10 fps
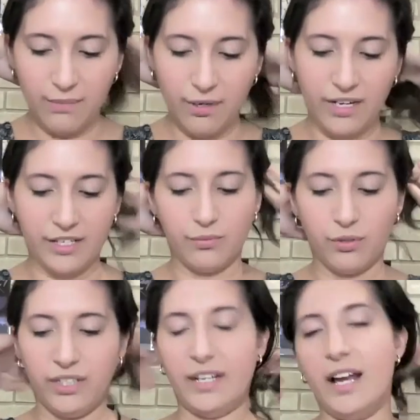but is
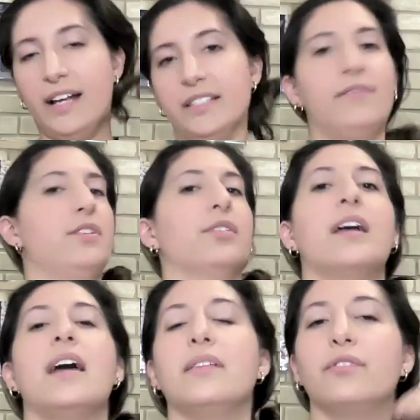really nice if you're
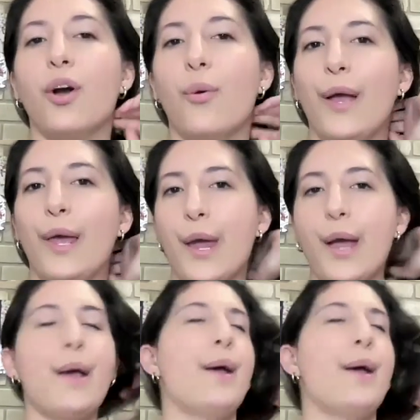kind of going